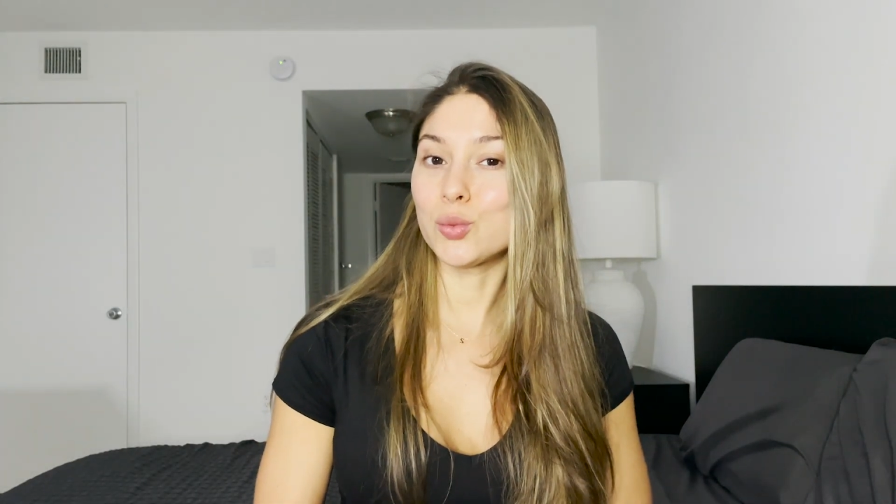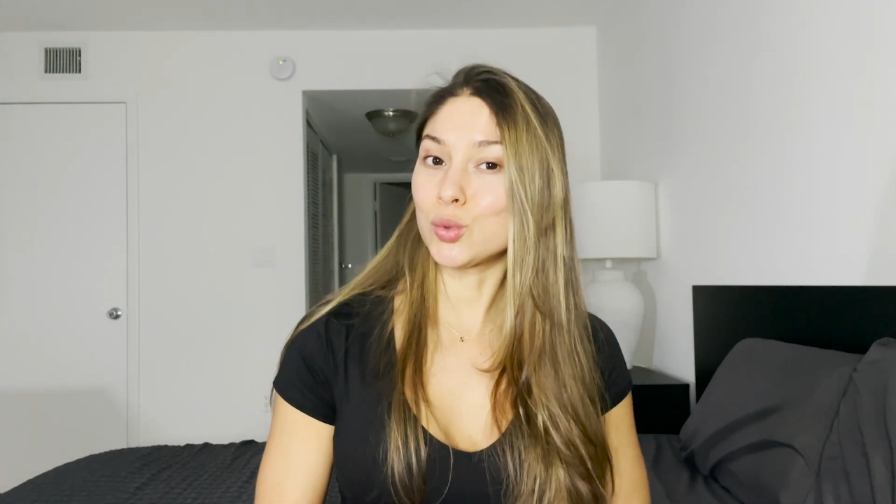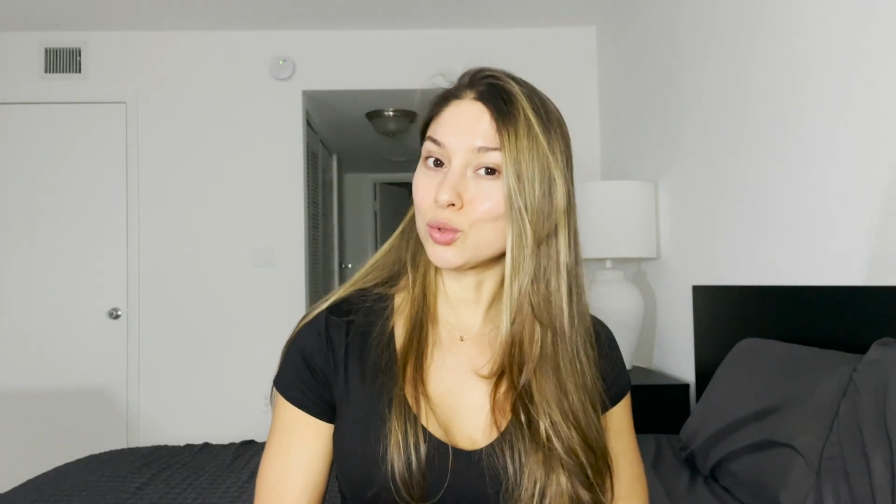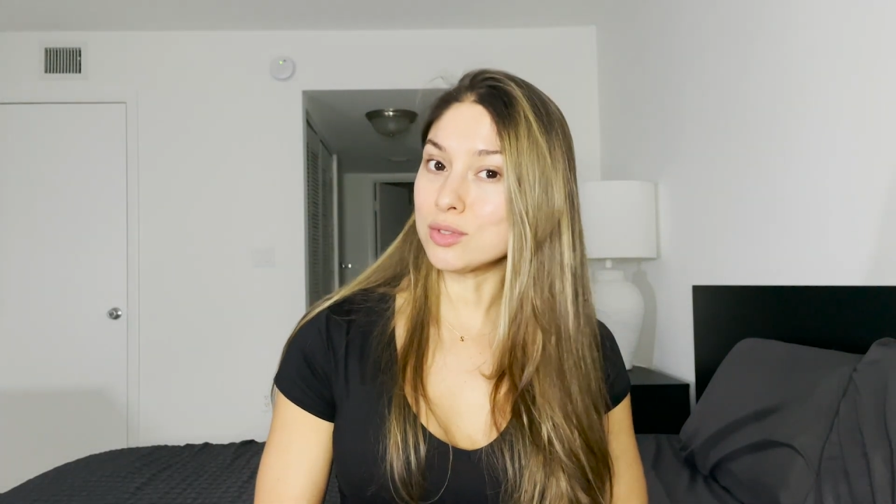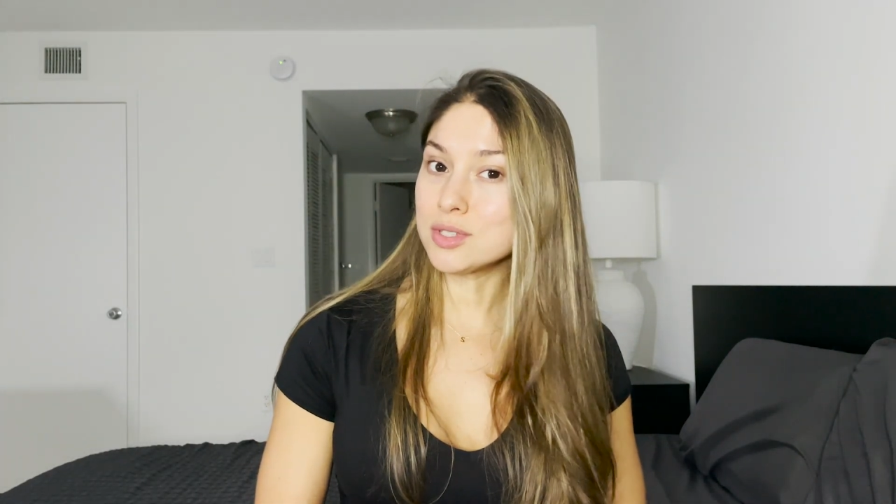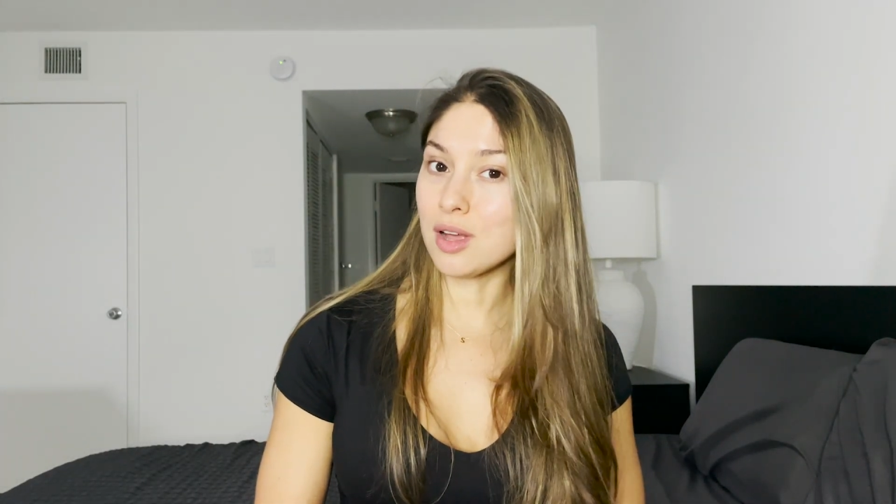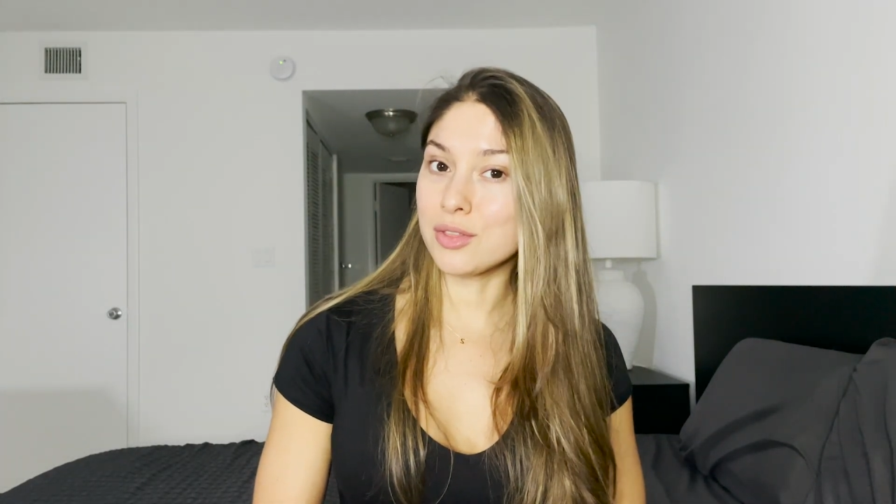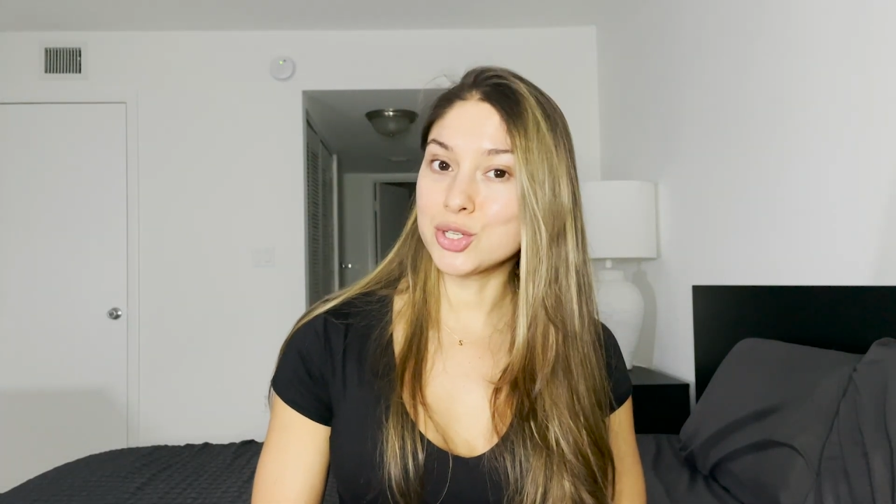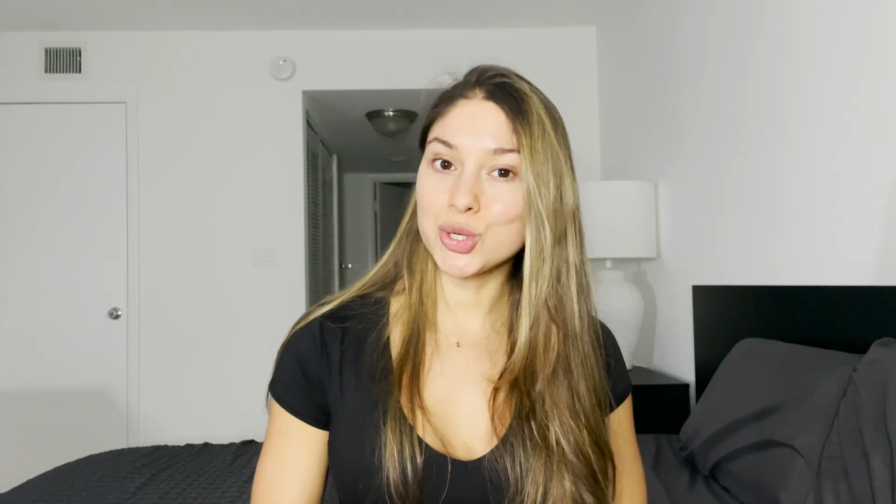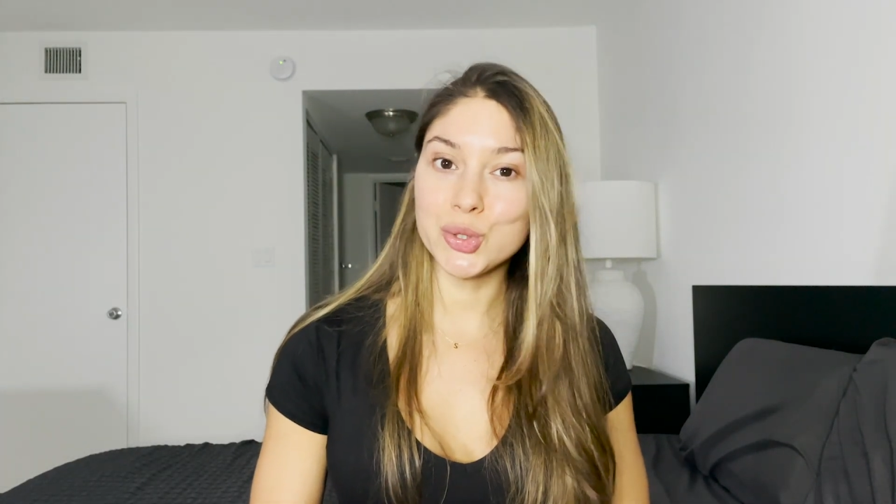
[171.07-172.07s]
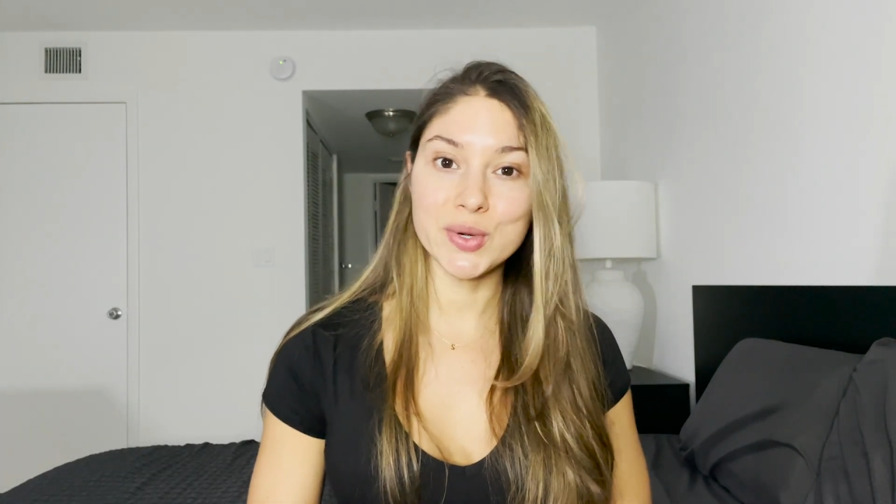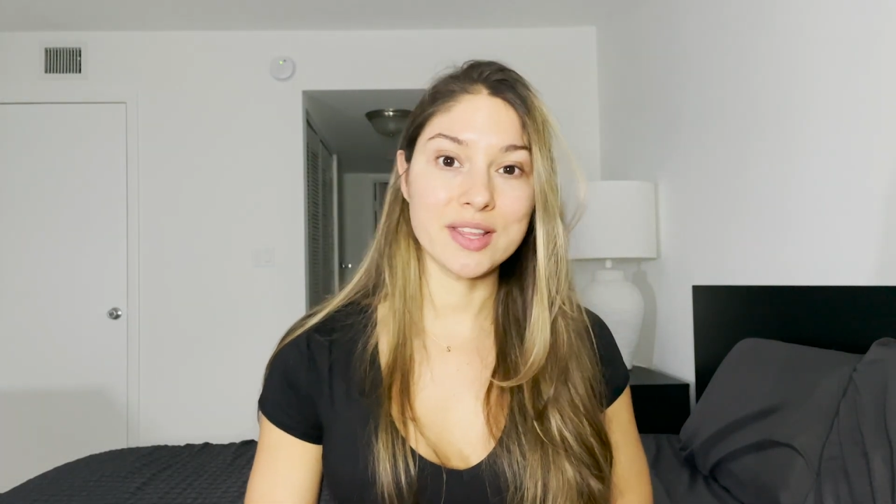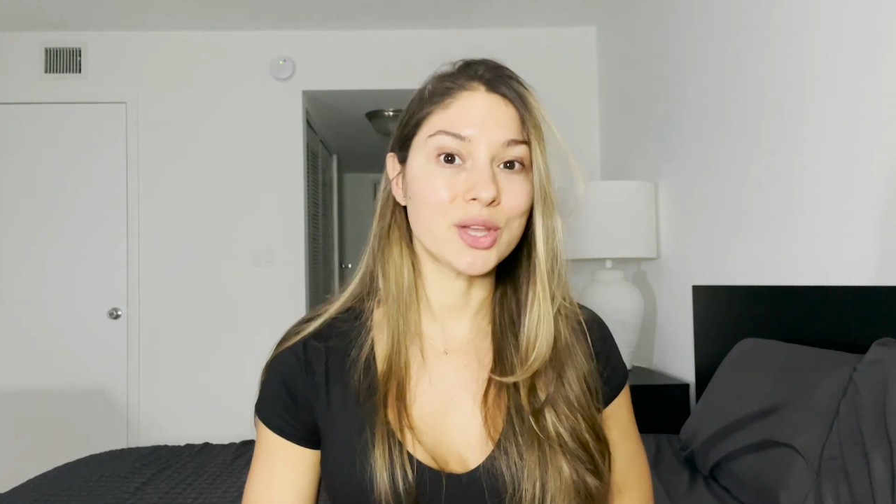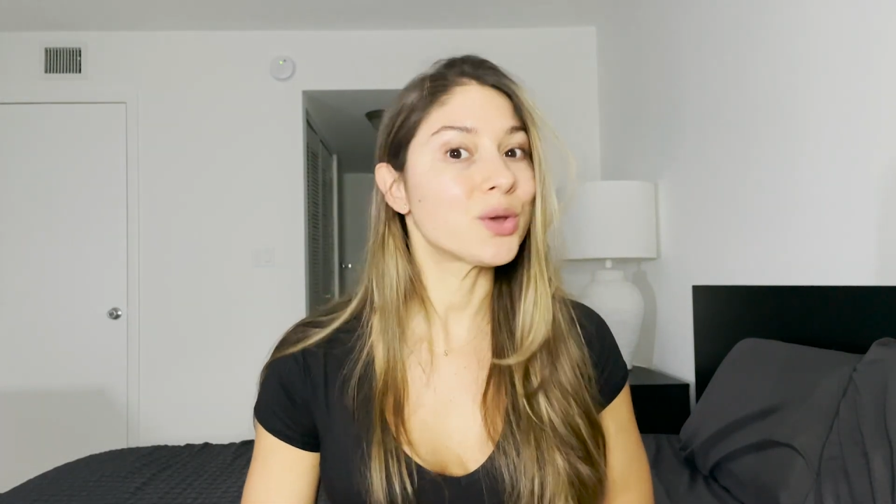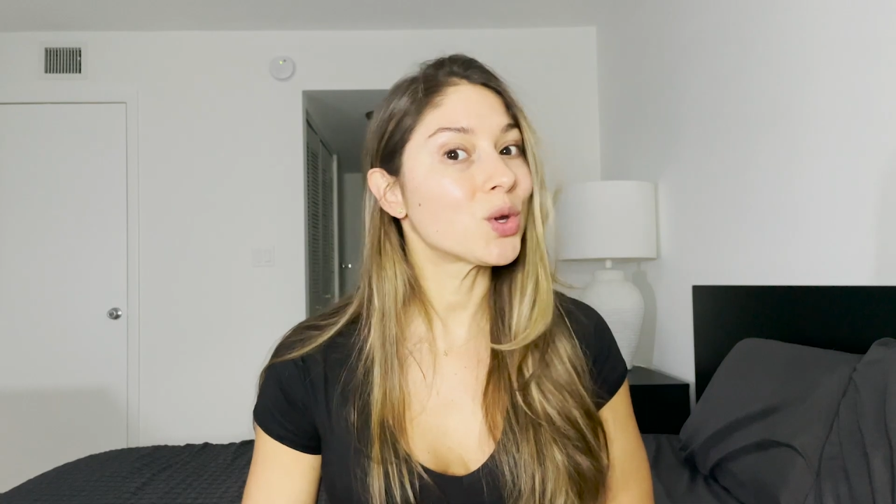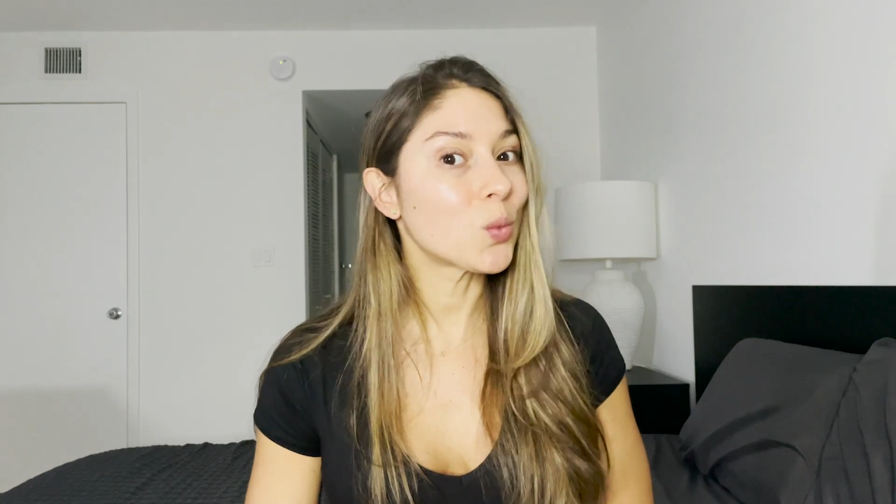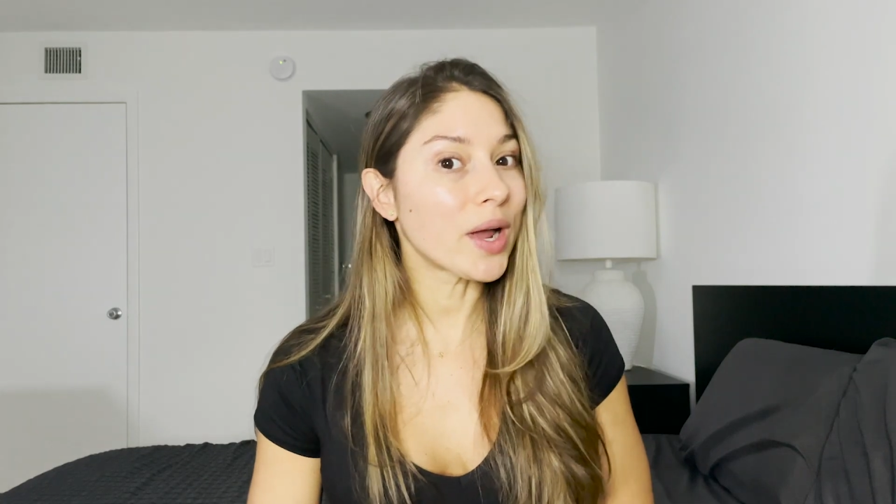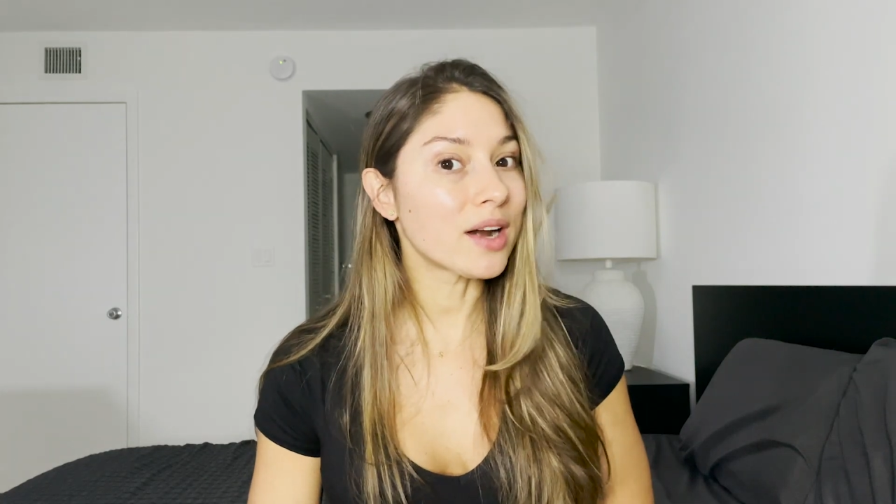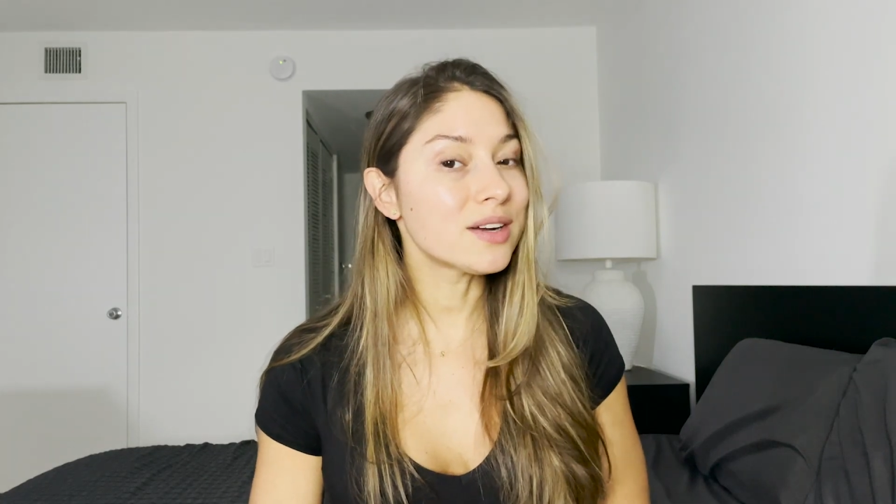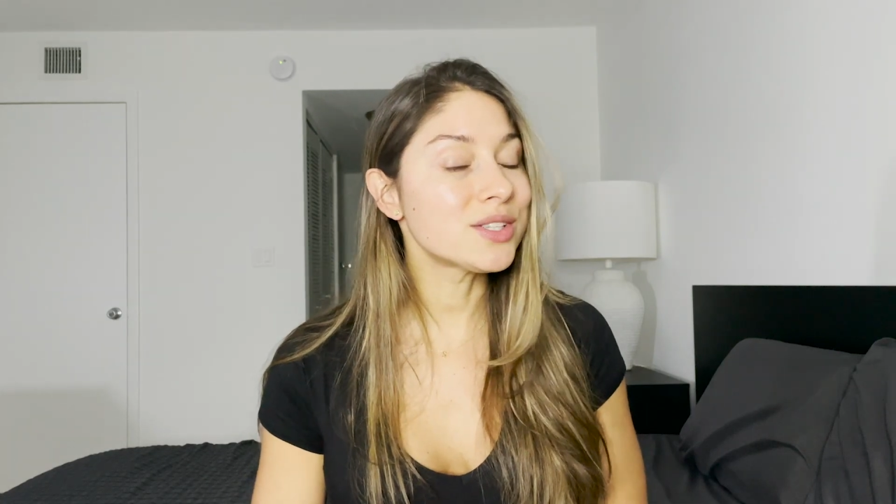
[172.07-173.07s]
rules on the jewelry that you can wear,